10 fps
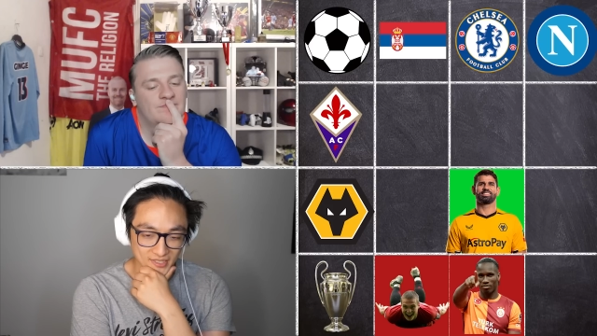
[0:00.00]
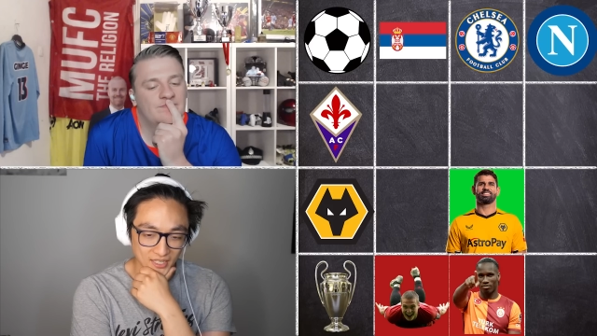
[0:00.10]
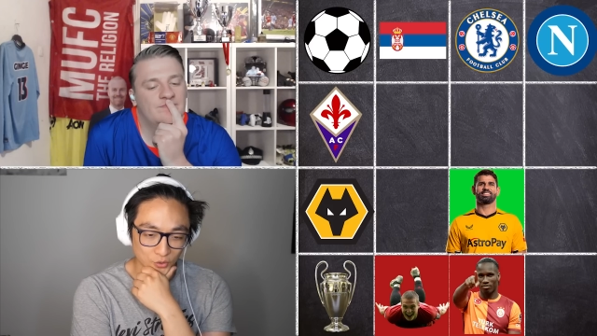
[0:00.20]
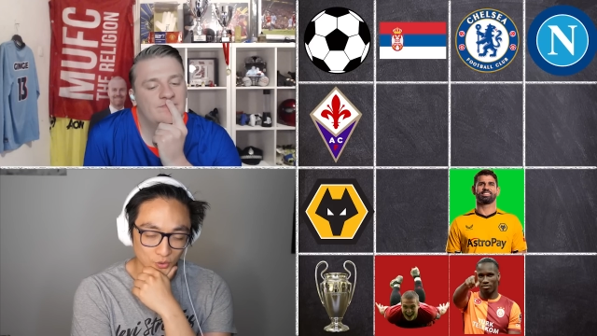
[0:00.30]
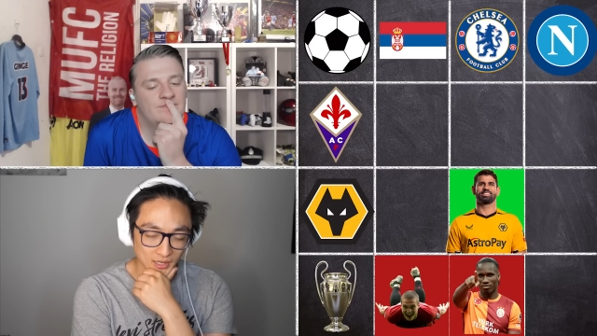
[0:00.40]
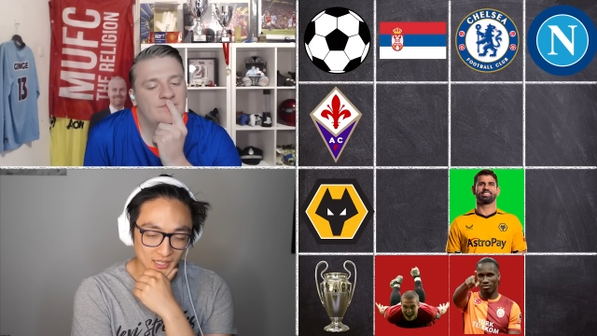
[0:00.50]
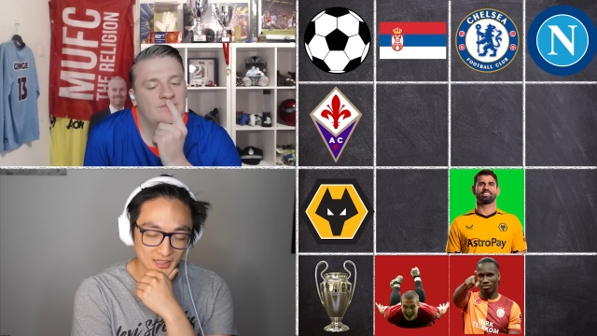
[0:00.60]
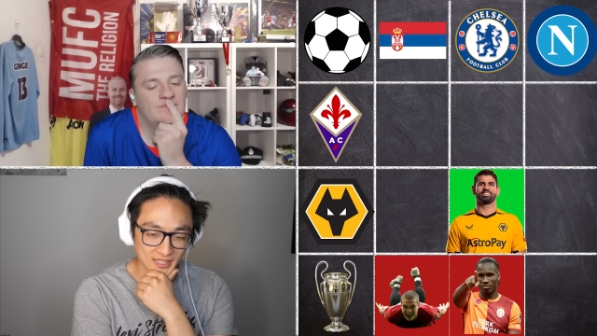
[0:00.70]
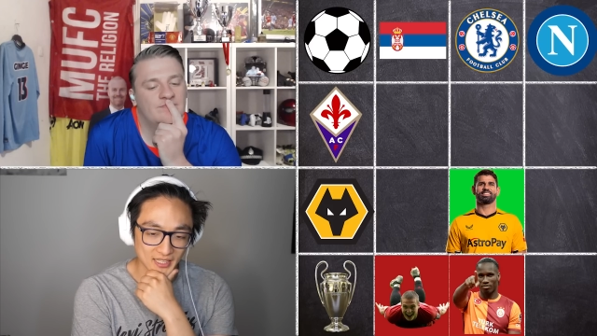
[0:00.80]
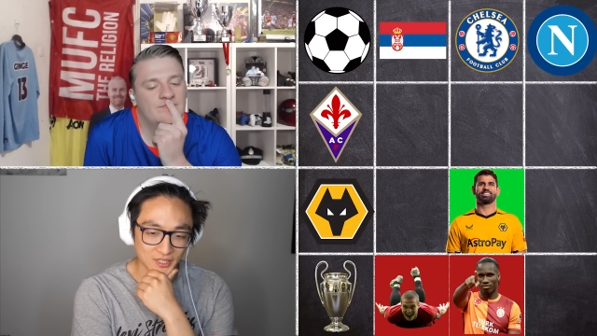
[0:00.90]
Speaker 1: and all I can
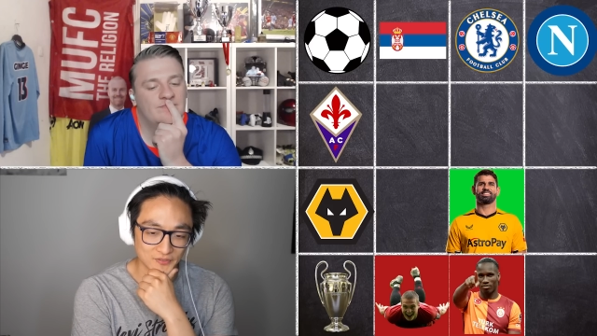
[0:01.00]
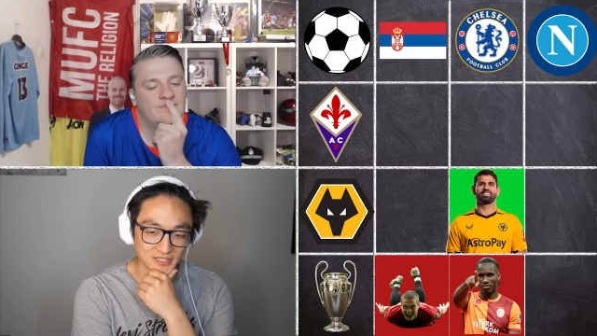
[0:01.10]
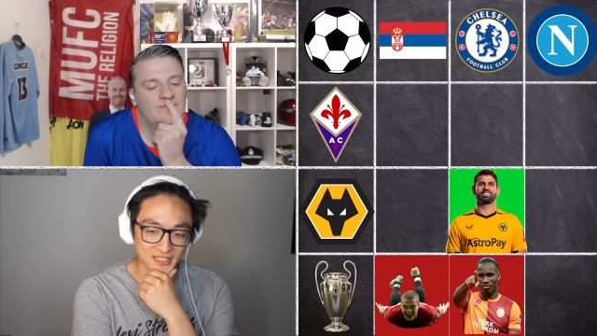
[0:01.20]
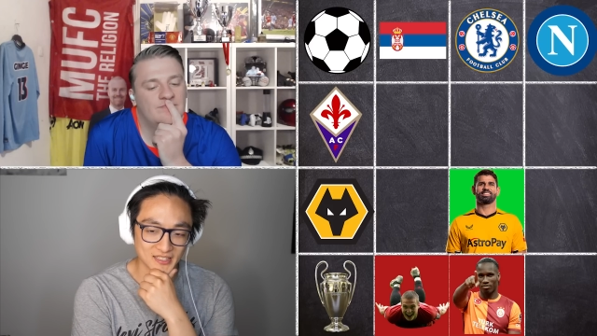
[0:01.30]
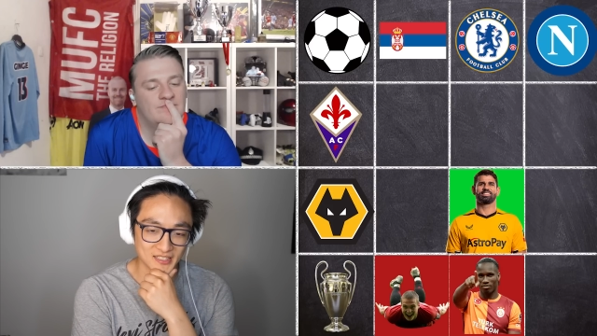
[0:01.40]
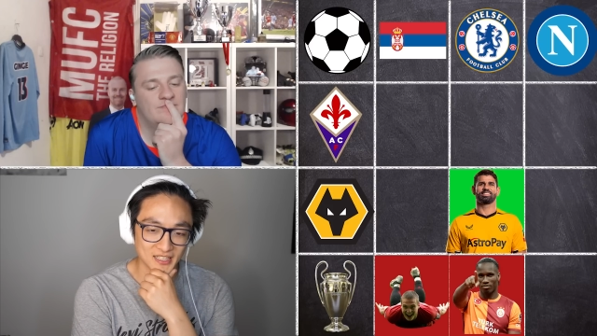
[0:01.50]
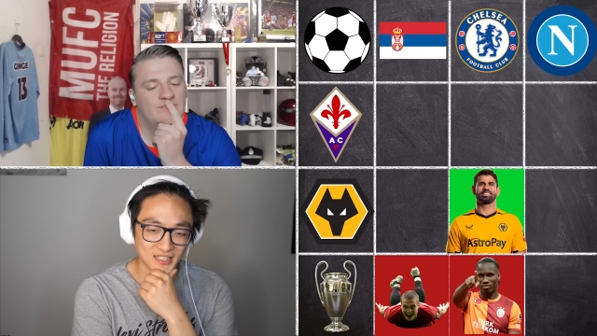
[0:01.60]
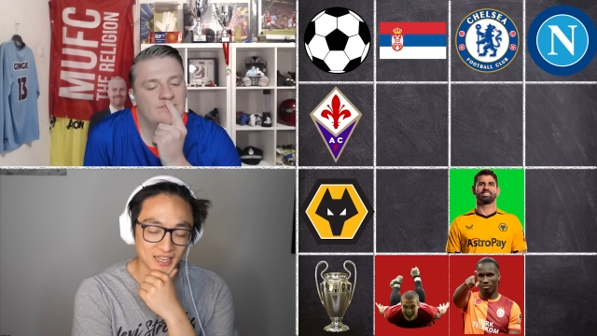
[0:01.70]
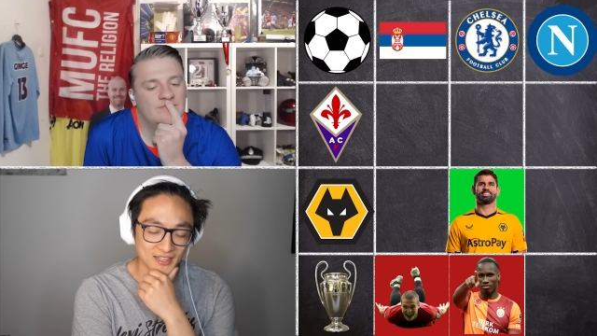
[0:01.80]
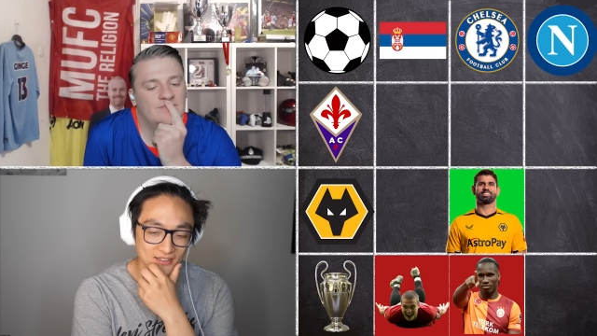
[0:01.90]
think of is
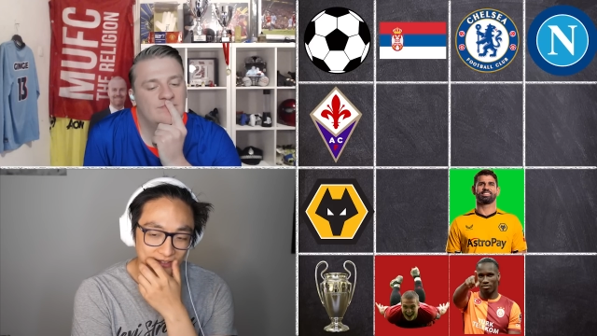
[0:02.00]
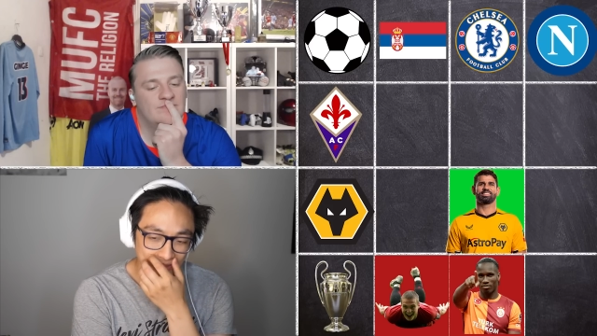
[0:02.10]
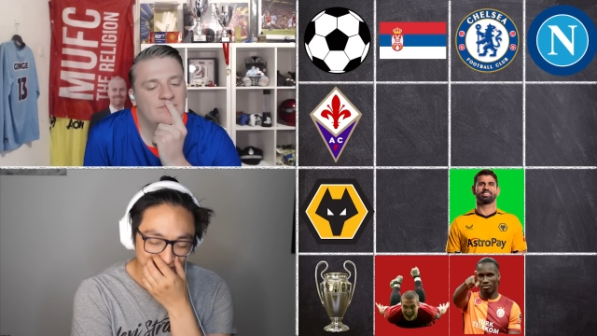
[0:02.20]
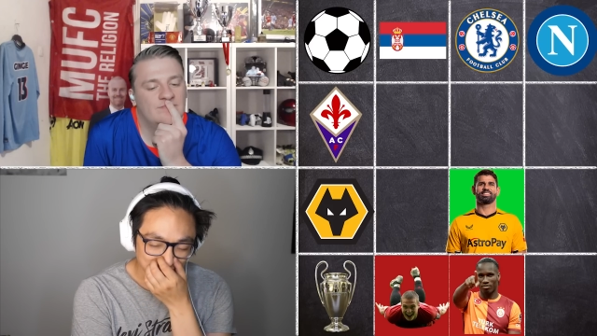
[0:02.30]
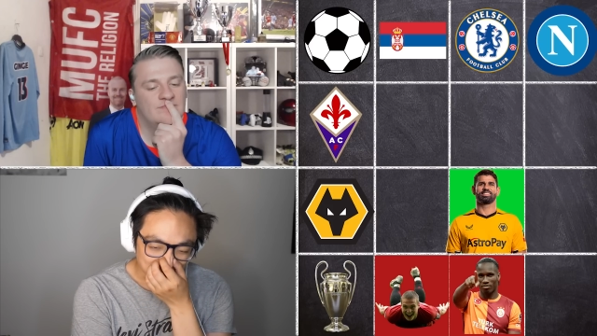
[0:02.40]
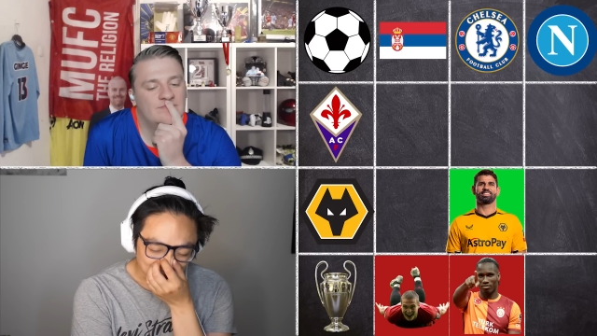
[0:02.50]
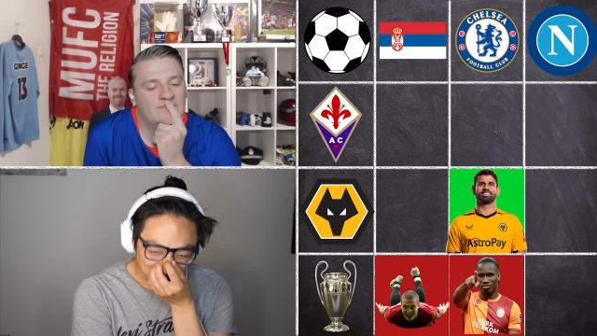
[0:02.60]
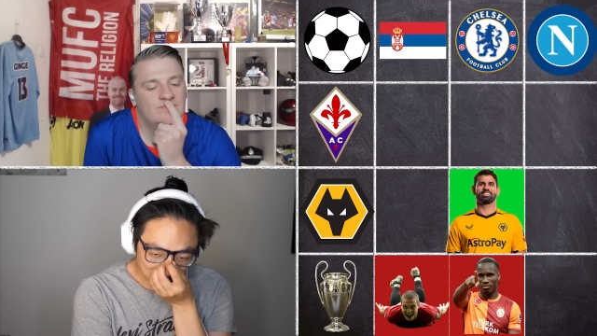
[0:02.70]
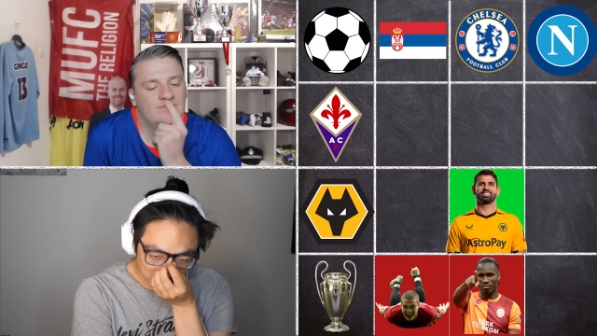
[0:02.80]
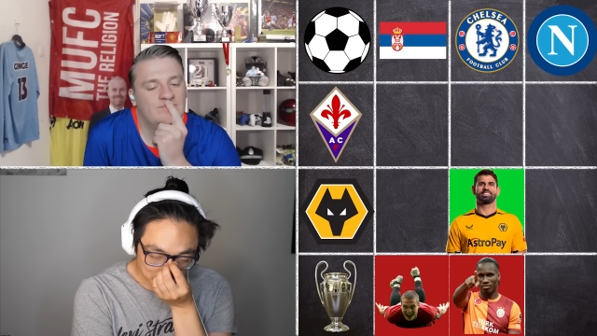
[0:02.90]
Insigne.
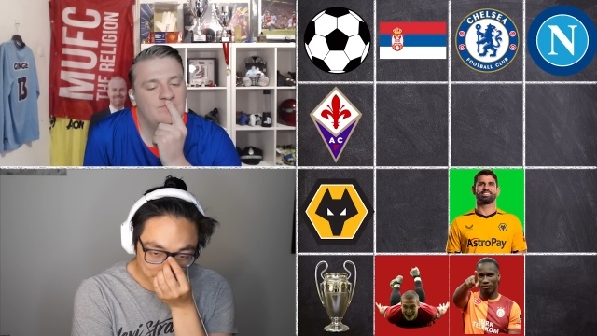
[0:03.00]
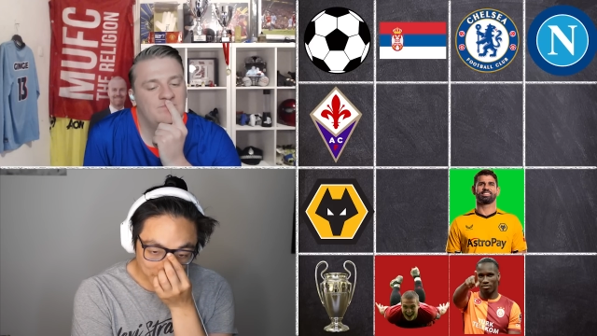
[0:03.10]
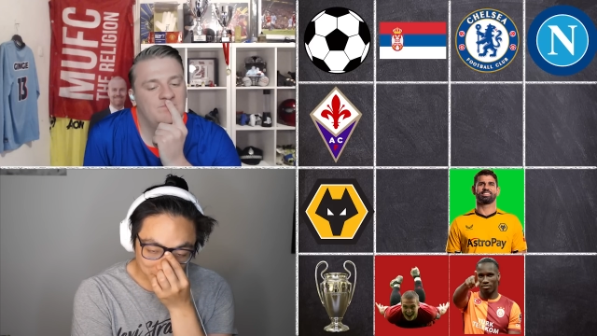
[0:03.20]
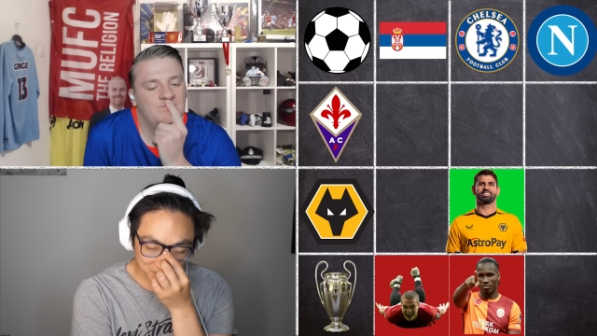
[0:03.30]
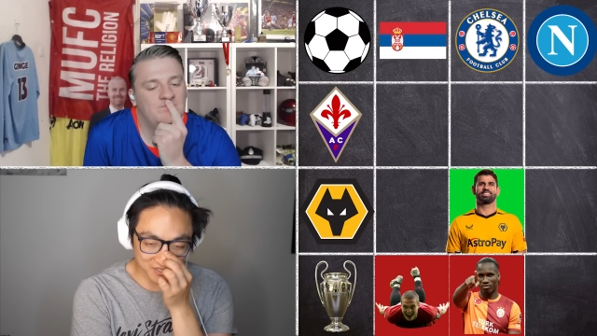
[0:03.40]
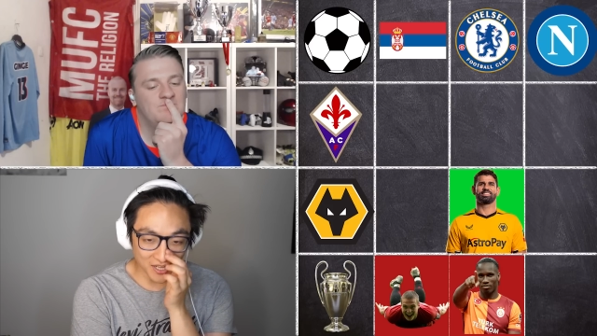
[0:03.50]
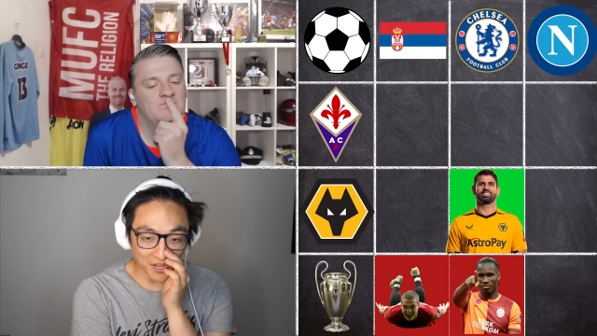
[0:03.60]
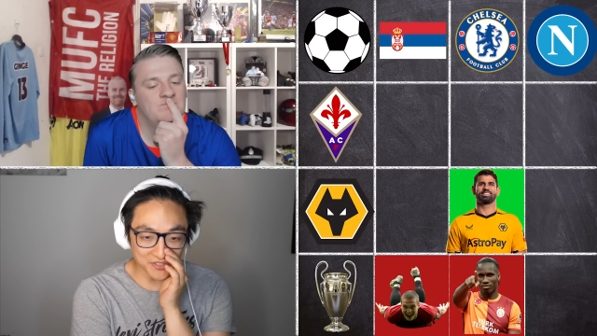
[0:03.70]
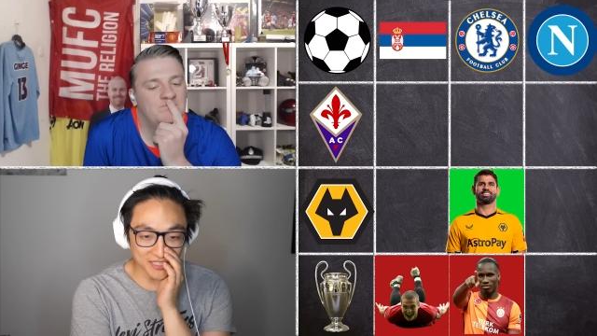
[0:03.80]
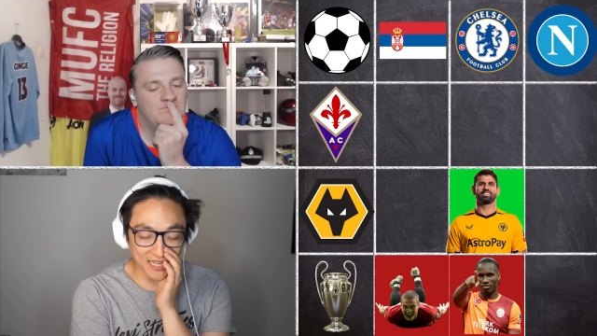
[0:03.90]
But I'm
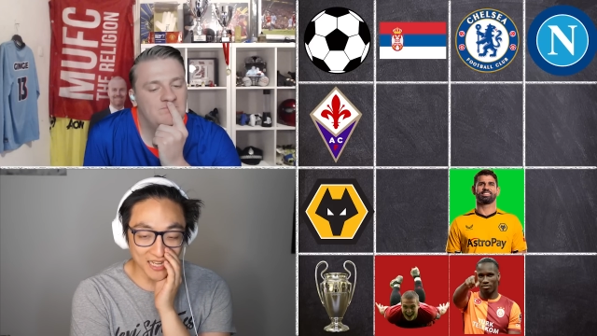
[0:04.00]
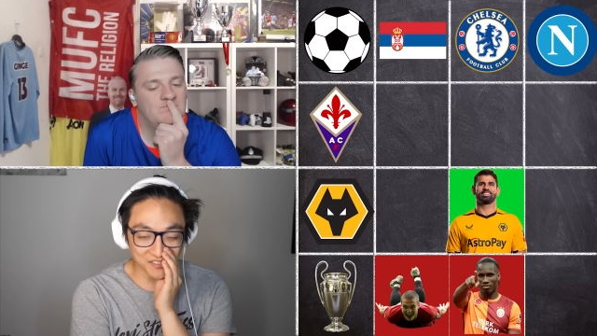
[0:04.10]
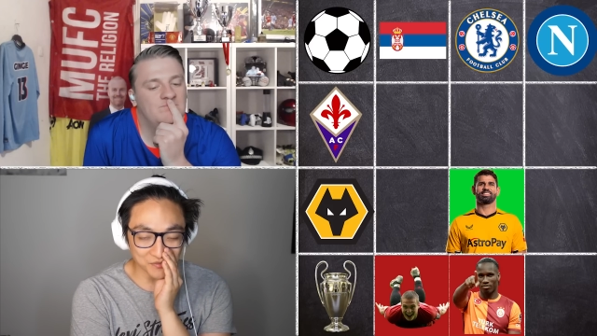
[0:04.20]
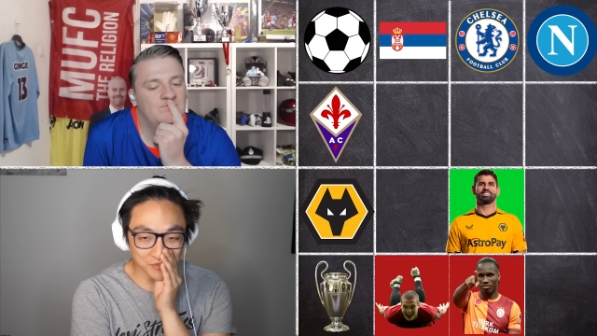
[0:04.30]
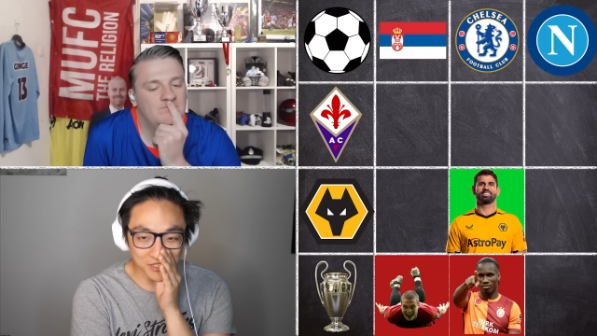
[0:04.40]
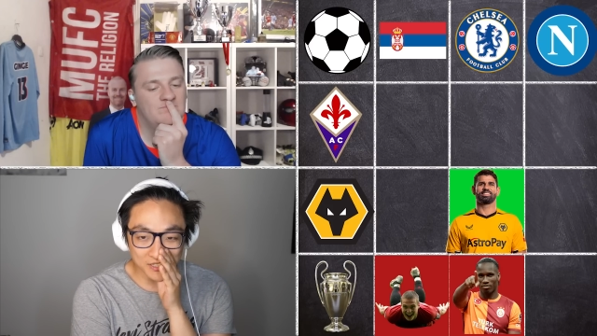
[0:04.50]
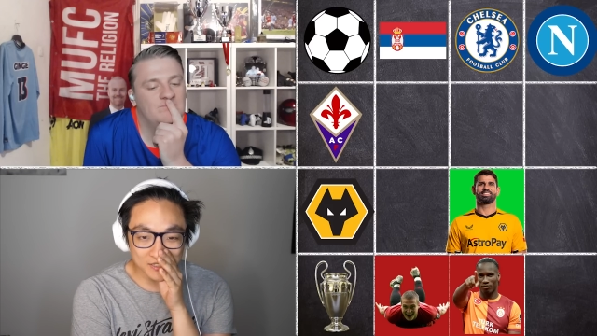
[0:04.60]
certain he hasn't won it.